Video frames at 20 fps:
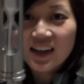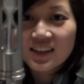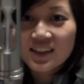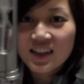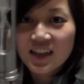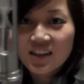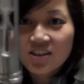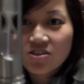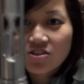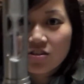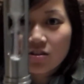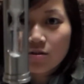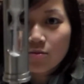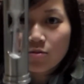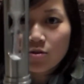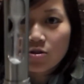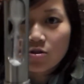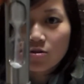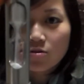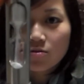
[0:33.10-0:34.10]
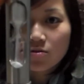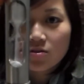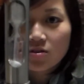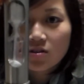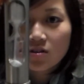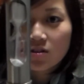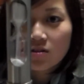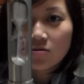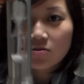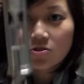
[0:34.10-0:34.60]
and it actually
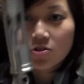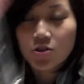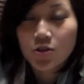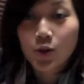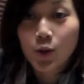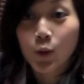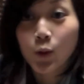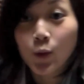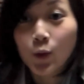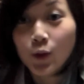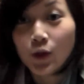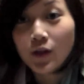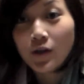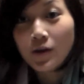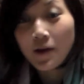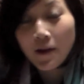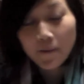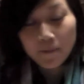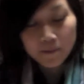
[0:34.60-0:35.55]
moves which is cool